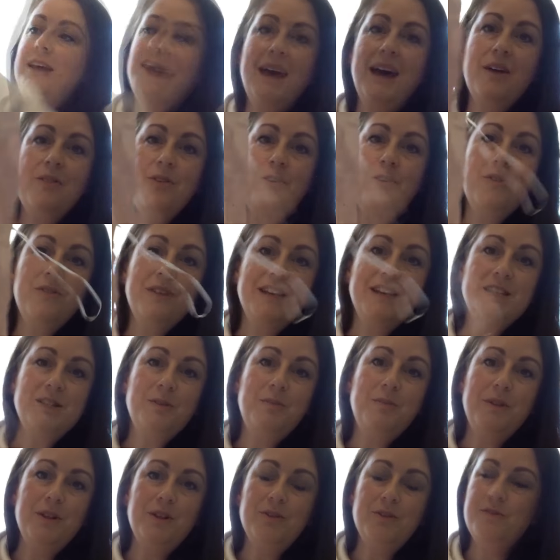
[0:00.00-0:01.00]
I thought these
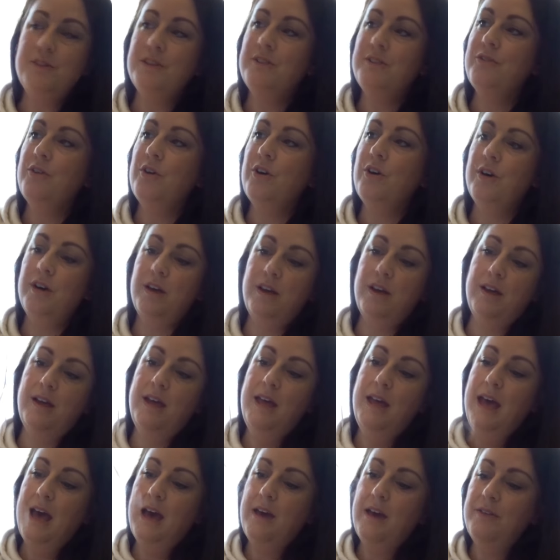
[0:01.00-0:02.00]
would be lovely for her.
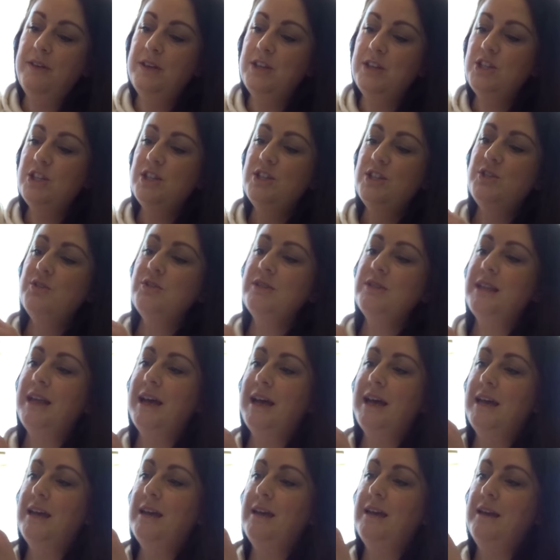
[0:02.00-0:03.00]
I think she does
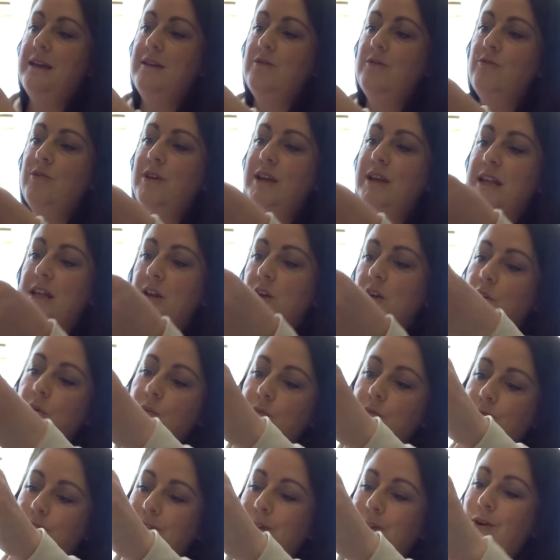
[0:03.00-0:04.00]
like really
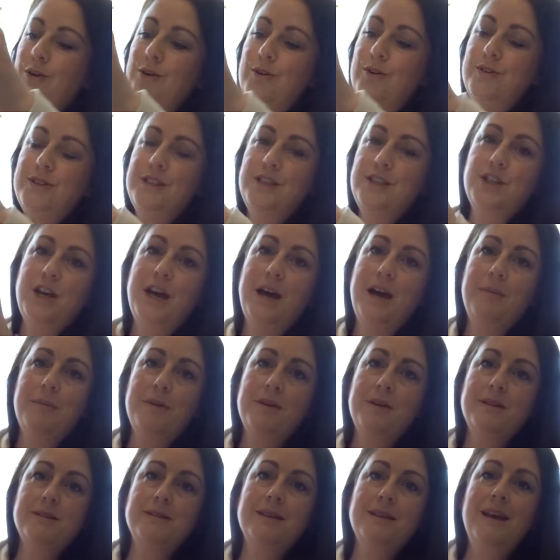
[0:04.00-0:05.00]
comfy, cosy
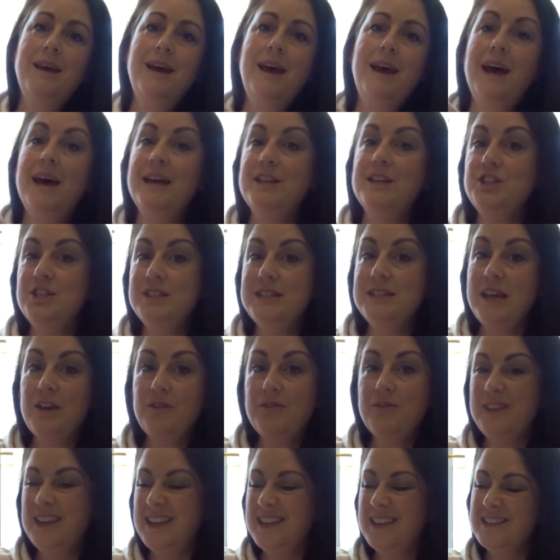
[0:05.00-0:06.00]
pyjamas, and she's
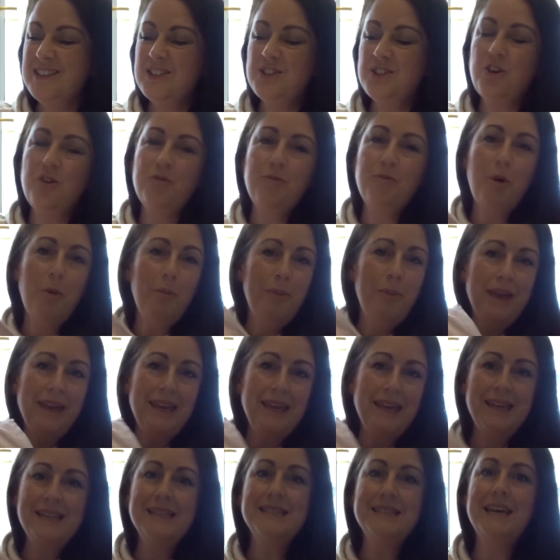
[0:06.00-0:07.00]
definitely into sort of more
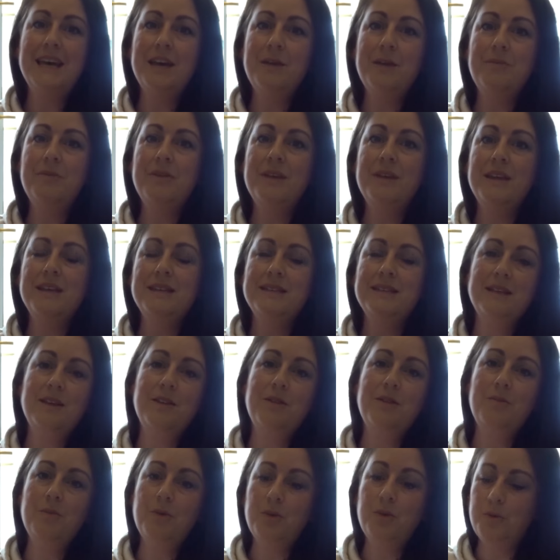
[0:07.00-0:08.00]
pinky type things at
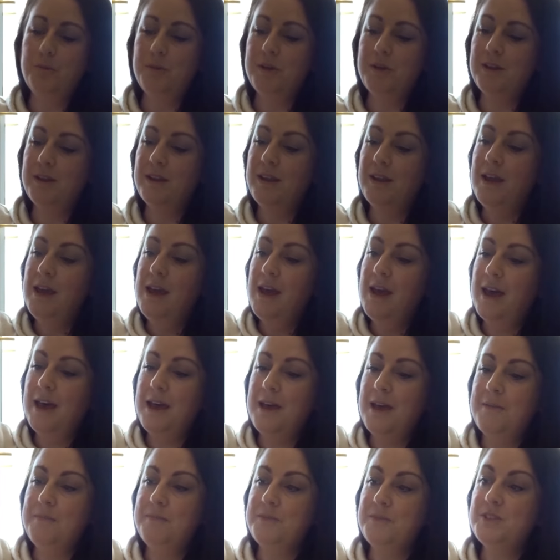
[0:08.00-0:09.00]
the moment.
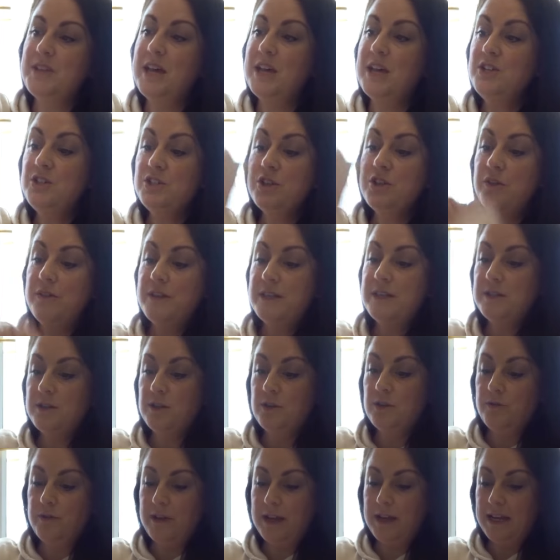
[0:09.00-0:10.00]
So I just thought these
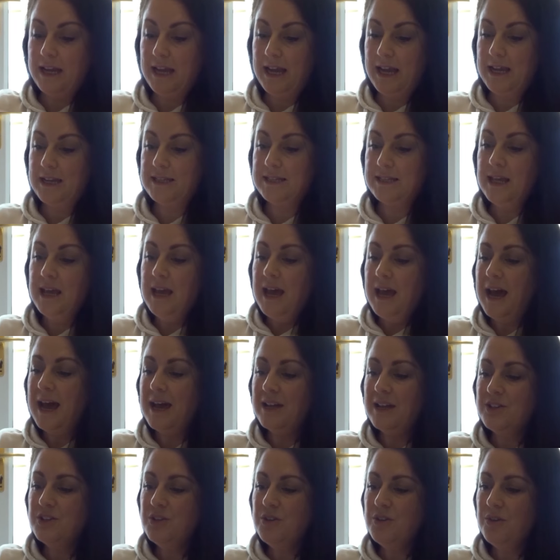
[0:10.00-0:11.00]
look really nice.
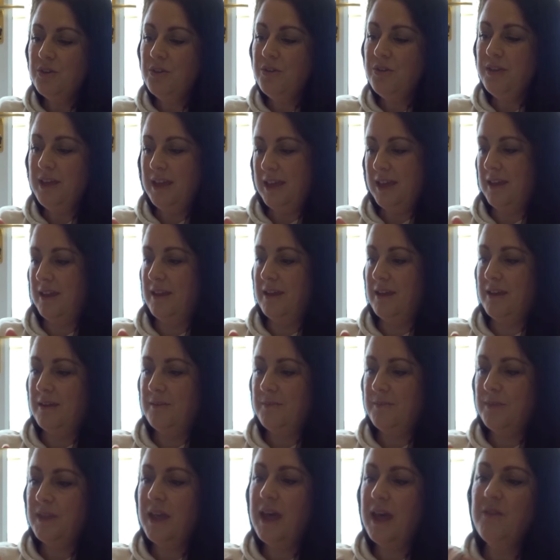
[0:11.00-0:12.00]
I don't think,
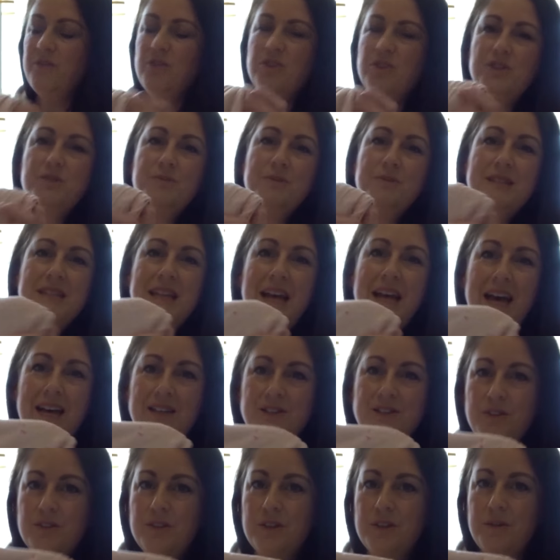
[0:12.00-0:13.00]
they have got some
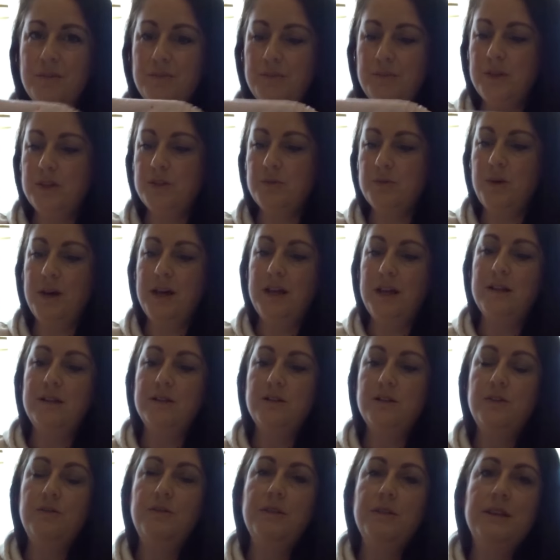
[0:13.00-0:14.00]
stars on them as well. I
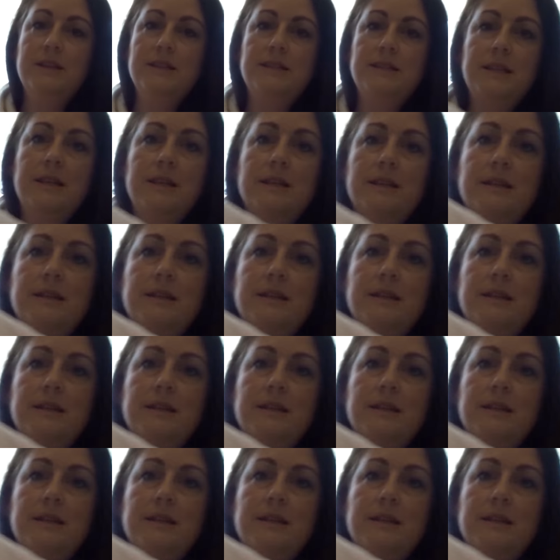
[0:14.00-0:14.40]
don't know if you can see the